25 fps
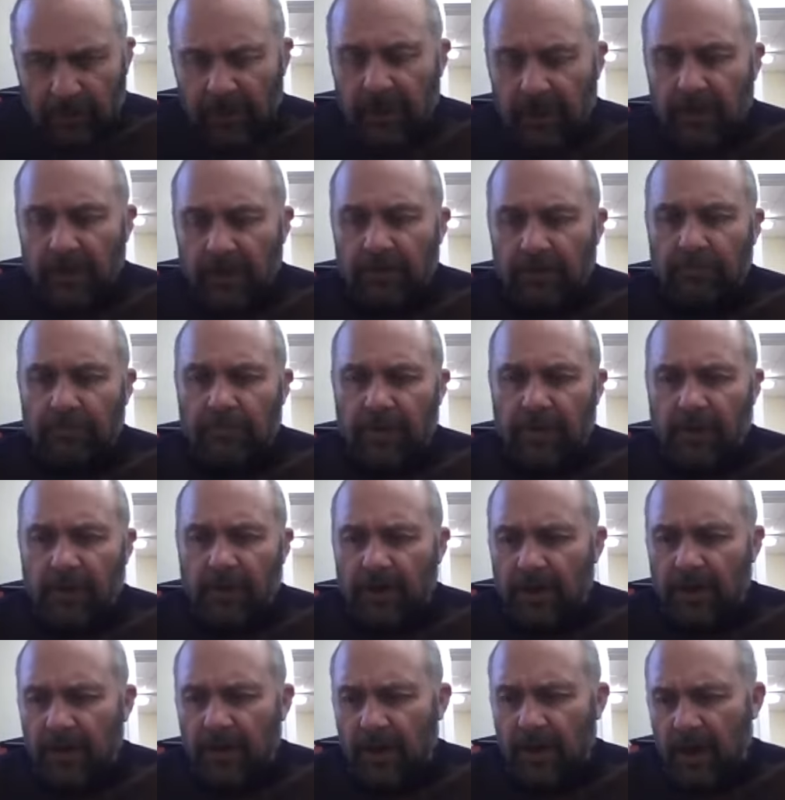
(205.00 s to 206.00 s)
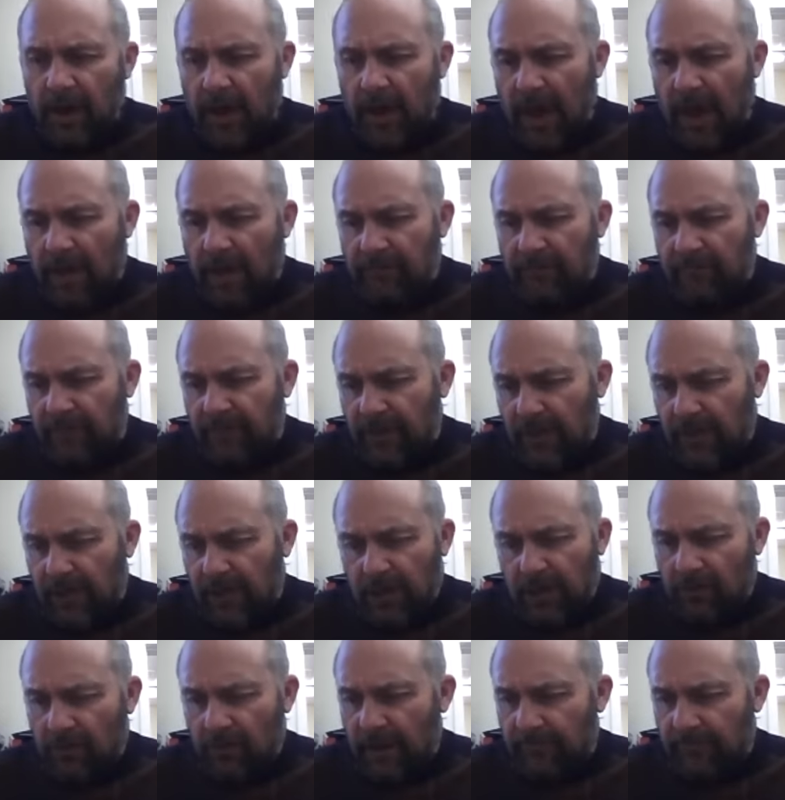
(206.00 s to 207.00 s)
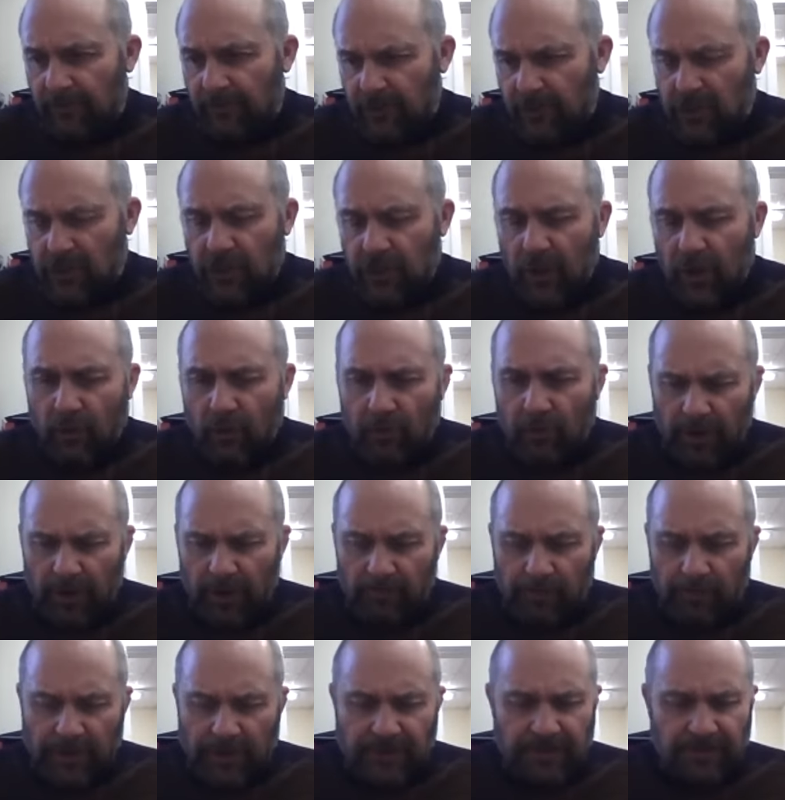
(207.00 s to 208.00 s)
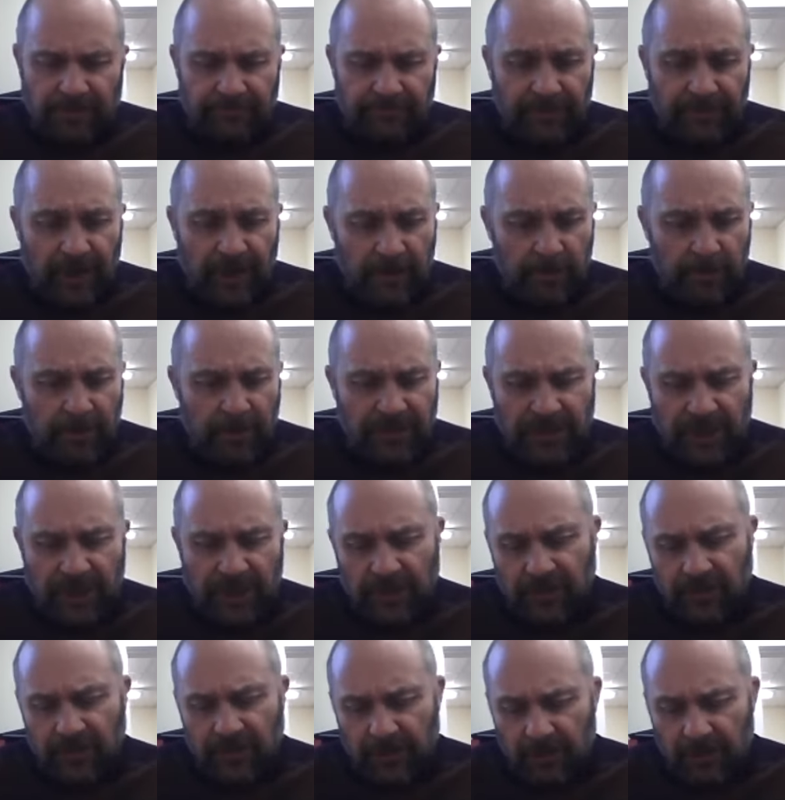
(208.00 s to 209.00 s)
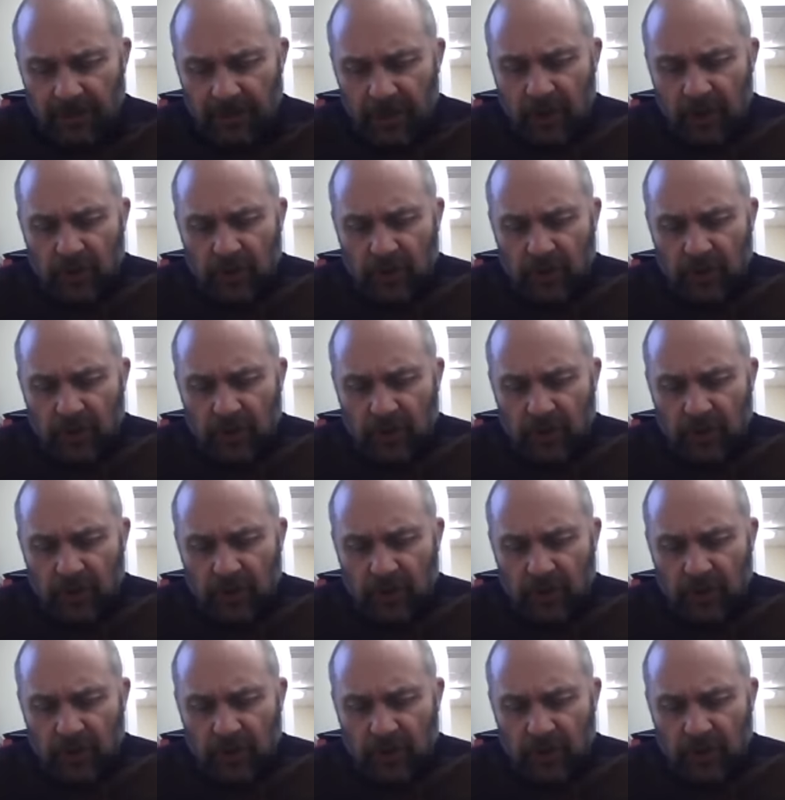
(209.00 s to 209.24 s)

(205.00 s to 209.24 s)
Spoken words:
the MVQ level 2 in passive fire protection.